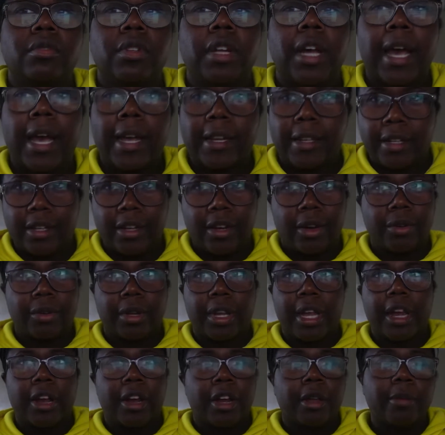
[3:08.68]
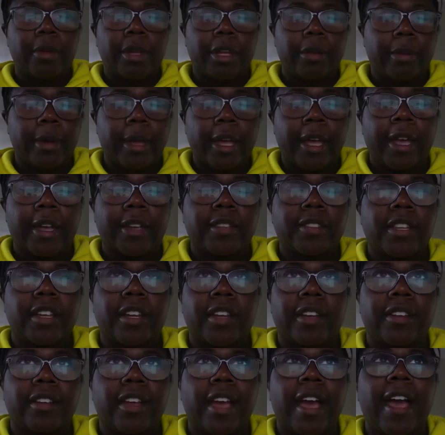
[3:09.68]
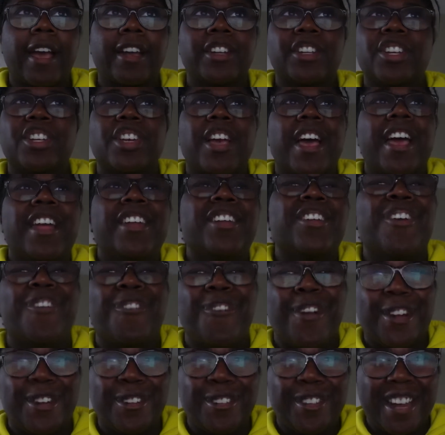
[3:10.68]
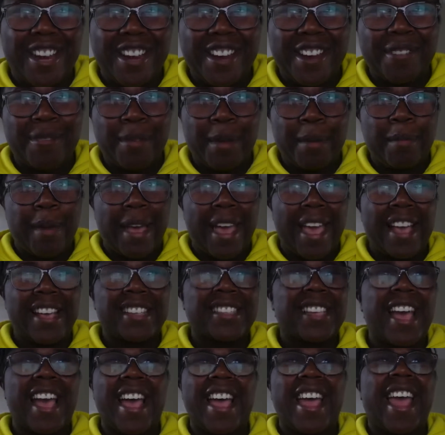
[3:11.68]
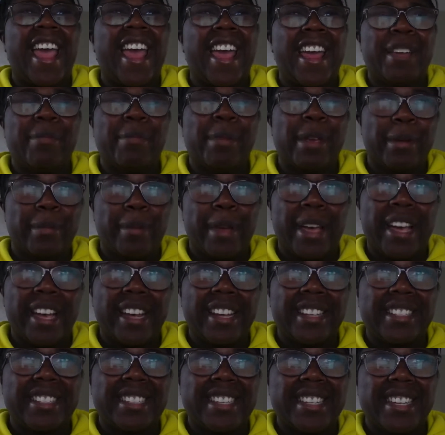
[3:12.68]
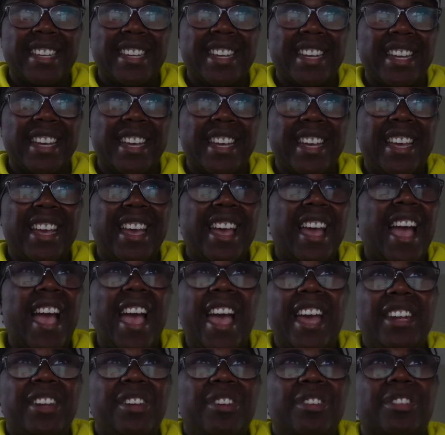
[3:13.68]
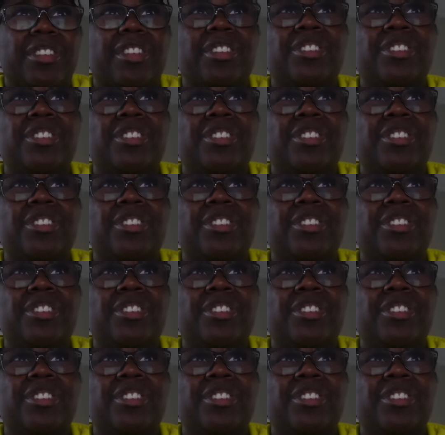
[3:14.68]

I don't carry big bags. Like I, I know I don't carry big bags. I hate big bags. I don't, they're